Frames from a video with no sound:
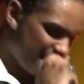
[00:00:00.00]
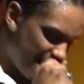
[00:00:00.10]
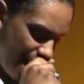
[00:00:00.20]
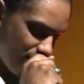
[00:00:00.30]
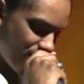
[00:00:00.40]
I
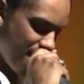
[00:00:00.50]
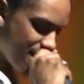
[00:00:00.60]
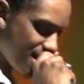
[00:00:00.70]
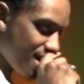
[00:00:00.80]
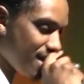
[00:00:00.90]
got it
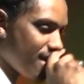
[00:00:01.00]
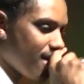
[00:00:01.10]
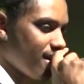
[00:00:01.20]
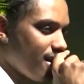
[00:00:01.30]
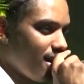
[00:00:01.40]
right
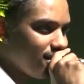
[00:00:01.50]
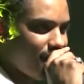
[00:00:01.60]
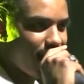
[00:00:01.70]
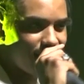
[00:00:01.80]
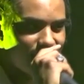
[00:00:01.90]
here.
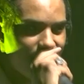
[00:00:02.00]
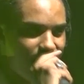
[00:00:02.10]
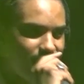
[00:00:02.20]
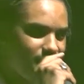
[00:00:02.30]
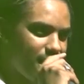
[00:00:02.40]
Yeah,
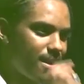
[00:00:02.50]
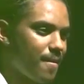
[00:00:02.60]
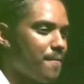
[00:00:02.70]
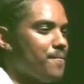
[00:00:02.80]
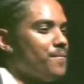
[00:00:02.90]
yeah, yeah.
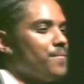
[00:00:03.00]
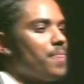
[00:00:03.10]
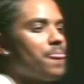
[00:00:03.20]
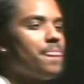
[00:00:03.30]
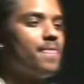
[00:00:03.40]

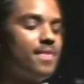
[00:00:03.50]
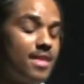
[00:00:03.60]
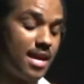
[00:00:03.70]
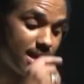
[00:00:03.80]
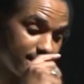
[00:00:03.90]

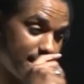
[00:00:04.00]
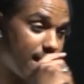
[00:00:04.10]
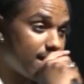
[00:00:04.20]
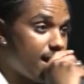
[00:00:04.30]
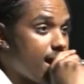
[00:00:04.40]

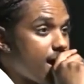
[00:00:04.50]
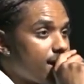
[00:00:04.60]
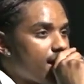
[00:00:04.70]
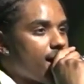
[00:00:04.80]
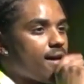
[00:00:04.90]
Yeah,
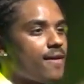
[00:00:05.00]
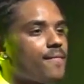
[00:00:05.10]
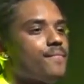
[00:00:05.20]
yeah, yeah.